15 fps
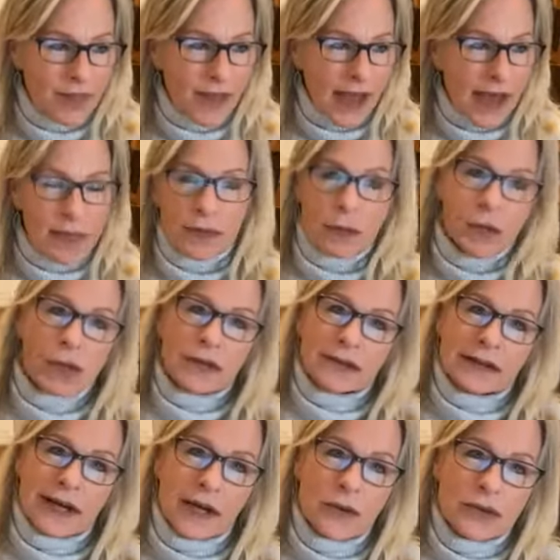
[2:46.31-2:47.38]
than the work
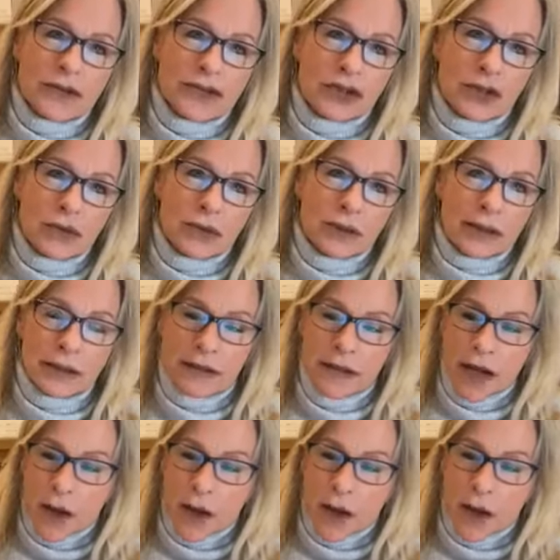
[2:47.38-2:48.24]
that I was doing